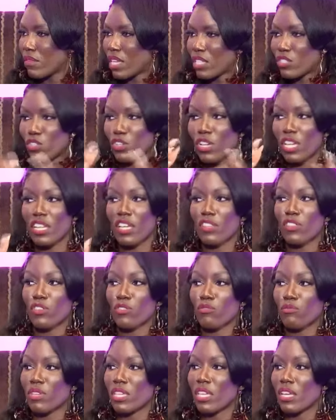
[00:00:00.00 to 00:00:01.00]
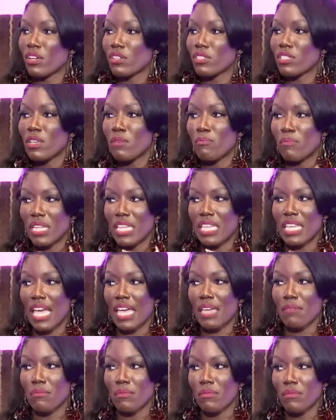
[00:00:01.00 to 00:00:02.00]
It took another three years, but he
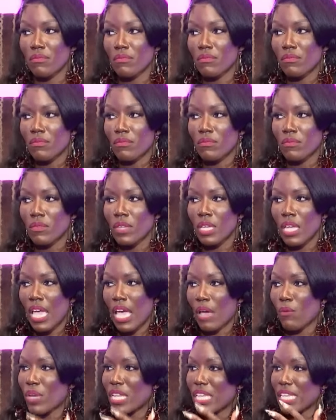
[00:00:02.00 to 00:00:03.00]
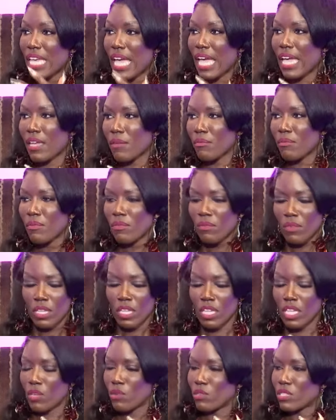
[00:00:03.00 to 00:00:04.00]
came. Came, right. And when he came,
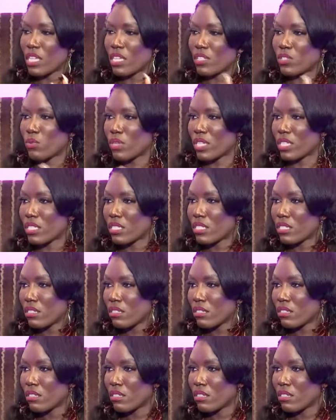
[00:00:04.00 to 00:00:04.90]
he was at Twist.